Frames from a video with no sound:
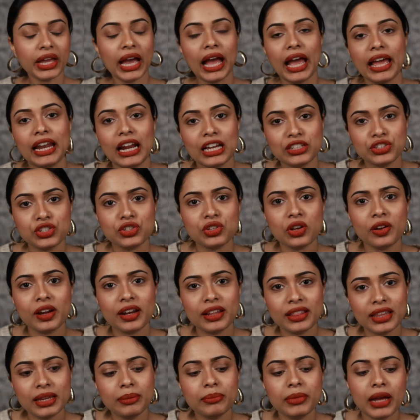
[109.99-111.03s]
eyelashes or
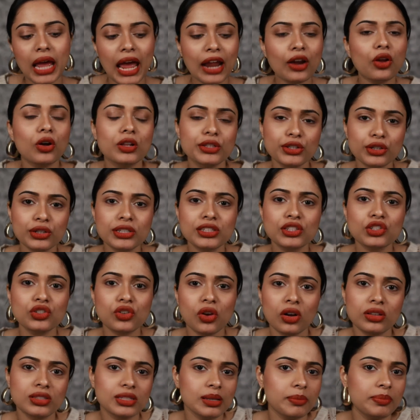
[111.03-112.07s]
anything, but and also it's
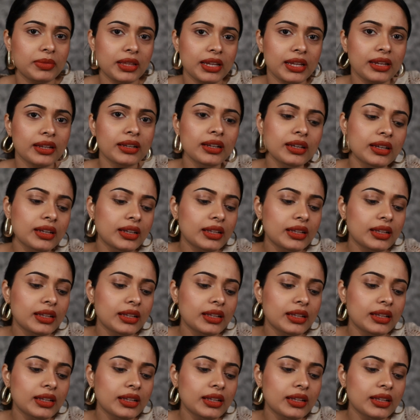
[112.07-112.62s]
not something